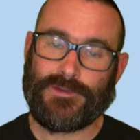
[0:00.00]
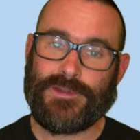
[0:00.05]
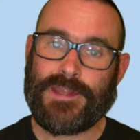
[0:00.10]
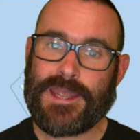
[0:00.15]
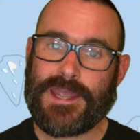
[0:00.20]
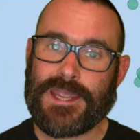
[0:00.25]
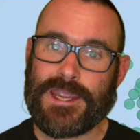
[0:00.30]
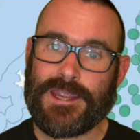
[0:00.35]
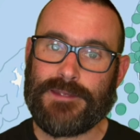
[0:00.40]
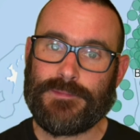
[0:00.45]

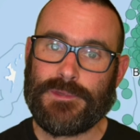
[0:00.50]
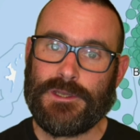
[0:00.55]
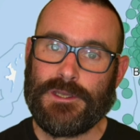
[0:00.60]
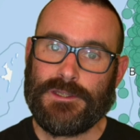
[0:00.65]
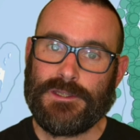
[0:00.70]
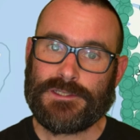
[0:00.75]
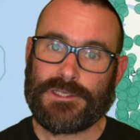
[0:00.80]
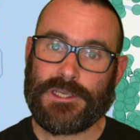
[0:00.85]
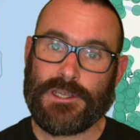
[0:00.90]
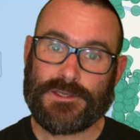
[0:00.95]
name
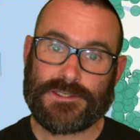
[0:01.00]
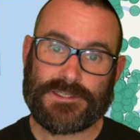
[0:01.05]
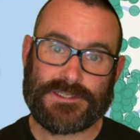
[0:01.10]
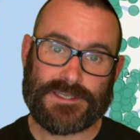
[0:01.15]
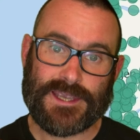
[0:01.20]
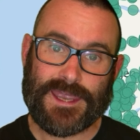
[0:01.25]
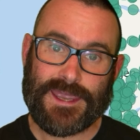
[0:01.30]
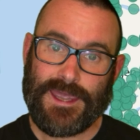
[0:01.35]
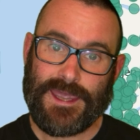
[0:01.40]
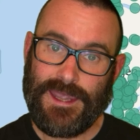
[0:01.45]
to use as
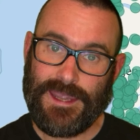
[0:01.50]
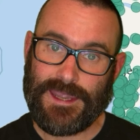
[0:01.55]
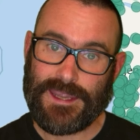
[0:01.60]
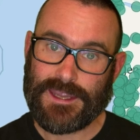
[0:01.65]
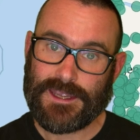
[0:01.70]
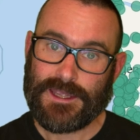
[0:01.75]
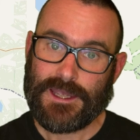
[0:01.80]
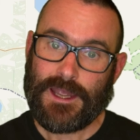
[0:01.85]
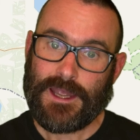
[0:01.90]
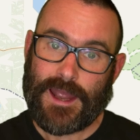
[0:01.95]
a
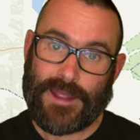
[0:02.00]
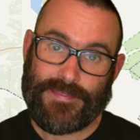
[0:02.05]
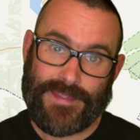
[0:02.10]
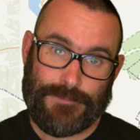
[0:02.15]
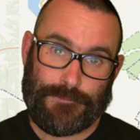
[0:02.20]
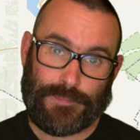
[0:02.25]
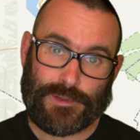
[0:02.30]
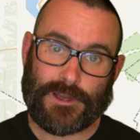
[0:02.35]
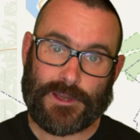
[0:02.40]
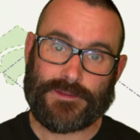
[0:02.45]
key and
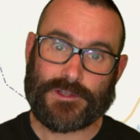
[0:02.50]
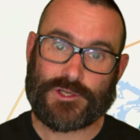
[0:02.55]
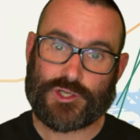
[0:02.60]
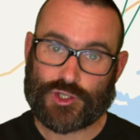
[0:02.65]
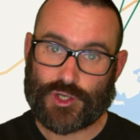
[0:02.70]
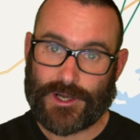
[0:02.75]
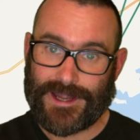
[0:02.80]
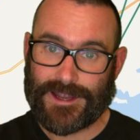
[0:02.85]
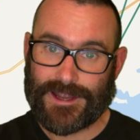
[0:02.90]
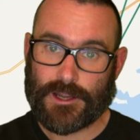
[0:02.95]
then plot the
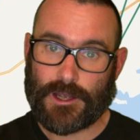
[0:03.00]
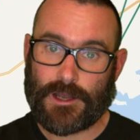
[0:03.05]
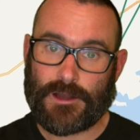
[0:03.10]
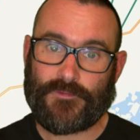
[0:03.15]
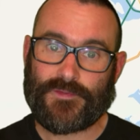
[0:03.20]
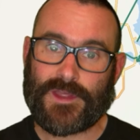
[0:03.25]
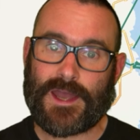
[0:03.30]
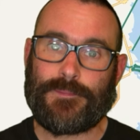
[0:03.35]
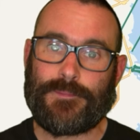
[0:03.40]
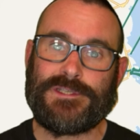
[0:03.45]
track
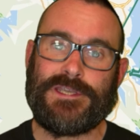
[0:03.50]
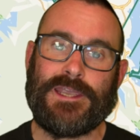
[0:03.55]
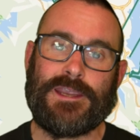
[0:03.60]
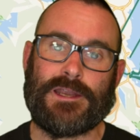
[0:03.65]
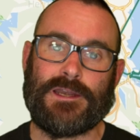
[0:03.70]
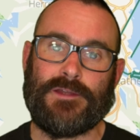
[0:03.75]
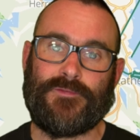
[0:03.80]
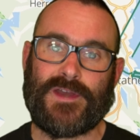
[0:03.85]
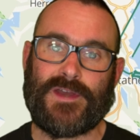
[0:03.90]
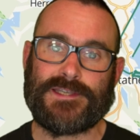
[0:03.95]
of that
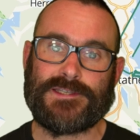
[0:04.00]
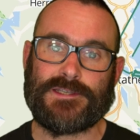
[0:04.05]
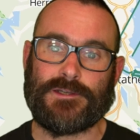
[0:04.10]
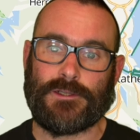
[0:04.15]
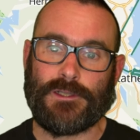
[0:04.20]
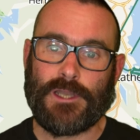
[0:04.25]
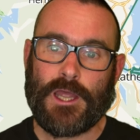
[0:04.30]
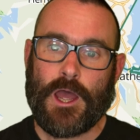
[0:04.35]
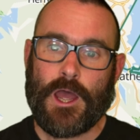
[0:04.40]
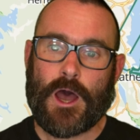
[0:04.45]
particular
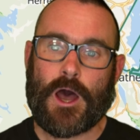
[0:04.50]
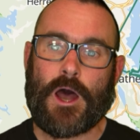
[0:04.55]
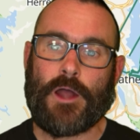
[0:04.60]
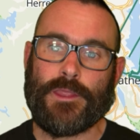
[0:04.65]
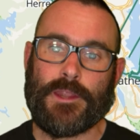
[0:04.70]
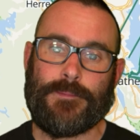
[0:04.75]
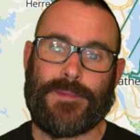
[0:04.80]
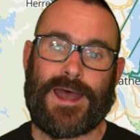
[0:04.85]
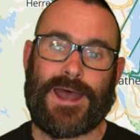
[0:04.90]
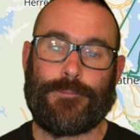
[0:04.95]
vessel
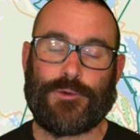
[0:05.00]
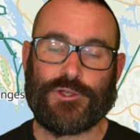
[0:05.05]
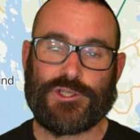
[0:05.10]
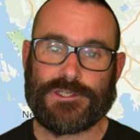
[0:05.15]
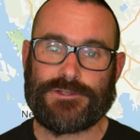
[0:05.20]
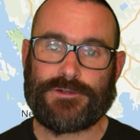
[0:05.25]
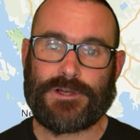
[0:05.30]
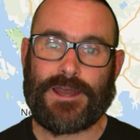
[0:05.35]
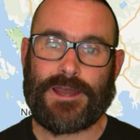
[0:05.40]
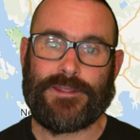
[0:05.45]
on the map, which
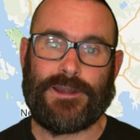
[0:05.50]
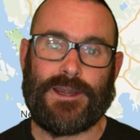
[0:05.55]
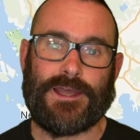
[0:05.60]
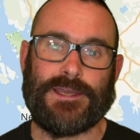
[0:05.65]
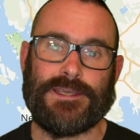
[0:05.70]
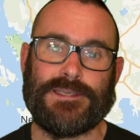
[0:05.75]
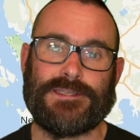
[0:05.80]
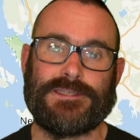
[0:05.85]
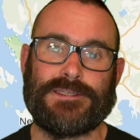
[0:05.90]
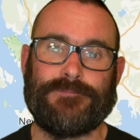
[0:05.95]
is rather
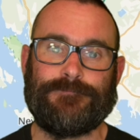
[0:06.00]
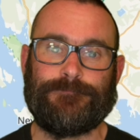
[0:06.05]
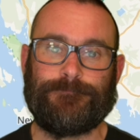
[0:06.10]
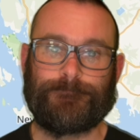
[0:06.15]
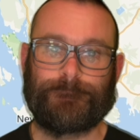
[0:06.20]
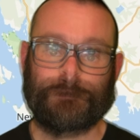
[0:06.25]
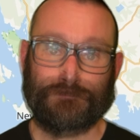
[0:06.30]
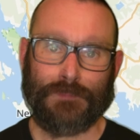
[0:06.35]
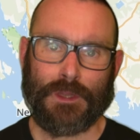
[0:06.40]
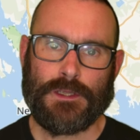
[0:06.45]
nice.
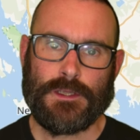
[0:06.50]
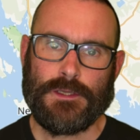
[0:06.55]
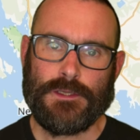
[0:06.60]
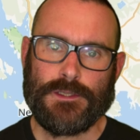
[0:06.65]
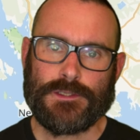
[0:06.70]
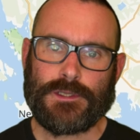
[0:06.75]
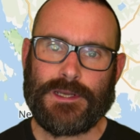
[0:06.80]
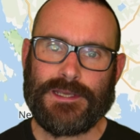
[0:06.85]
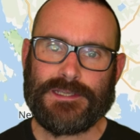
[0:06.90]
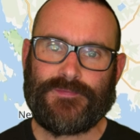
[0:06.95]

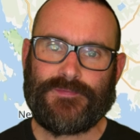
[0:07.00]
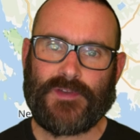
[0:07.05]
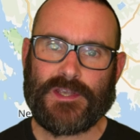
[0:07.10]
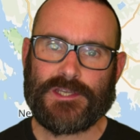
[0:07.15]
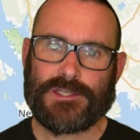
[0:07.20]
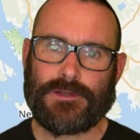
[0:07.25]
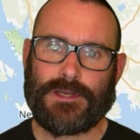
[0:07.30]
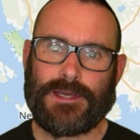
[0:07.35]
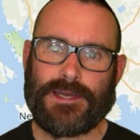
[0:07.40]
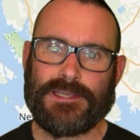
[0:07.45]
So let's
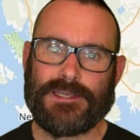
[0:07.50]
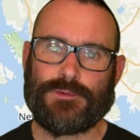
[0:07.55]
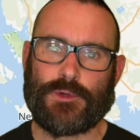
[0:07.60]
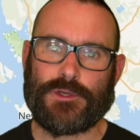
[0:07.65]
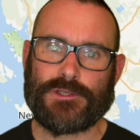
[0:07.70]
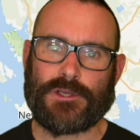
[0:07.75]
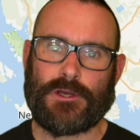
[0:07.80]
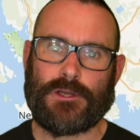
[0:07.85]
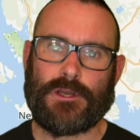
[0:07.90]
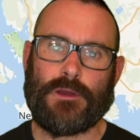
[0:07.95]
visualize
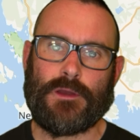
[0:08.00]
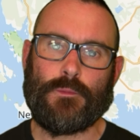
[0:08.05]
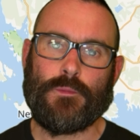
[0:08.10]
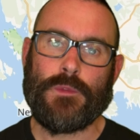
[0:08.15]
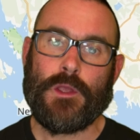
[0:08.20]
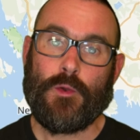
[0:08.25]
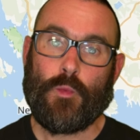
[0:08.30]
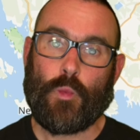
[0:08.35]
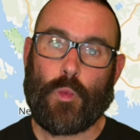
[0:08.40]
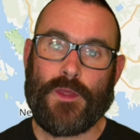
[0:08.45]
what's gone on
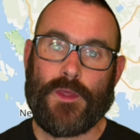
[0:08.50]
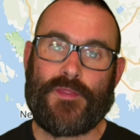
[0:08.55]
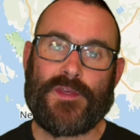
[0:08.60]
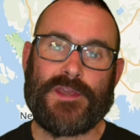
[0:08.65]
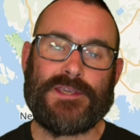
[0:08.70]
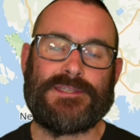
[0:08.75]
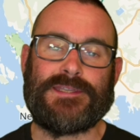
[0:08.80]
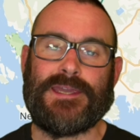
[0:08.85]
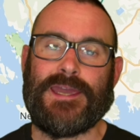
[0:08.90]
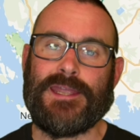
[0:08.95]
with
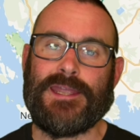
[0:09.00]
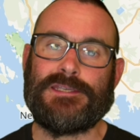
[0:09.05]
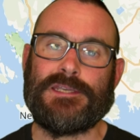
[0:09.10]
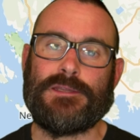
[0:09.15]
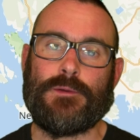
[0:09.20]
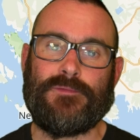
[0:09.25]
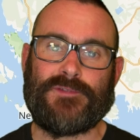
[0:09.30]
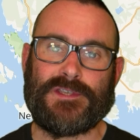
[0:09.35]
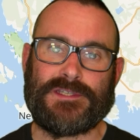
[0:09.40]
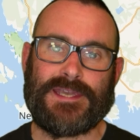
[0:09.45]
this data
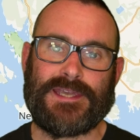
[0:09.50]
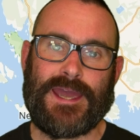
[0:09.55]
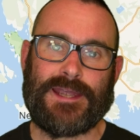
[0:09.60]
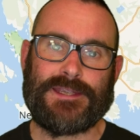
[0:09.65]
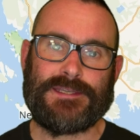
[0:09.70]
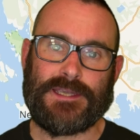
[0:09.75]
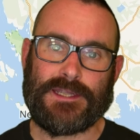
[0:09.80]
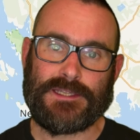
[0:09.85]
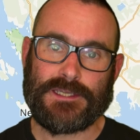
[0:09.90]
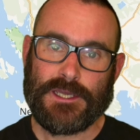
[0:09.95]
that we've
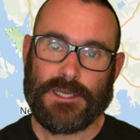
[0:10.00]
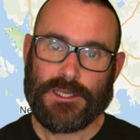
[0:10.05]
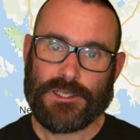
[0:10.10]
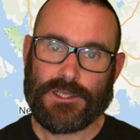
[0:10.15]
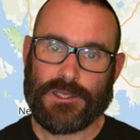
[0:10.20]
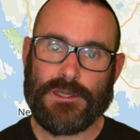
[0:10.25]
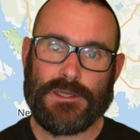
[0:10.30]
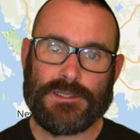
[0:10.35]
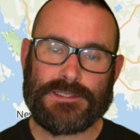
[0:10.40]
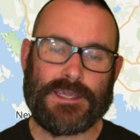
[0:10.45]
detected
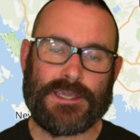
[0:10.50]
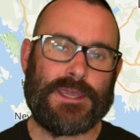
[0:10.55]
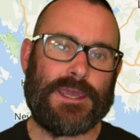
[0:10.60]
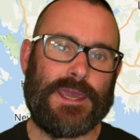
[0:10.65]
using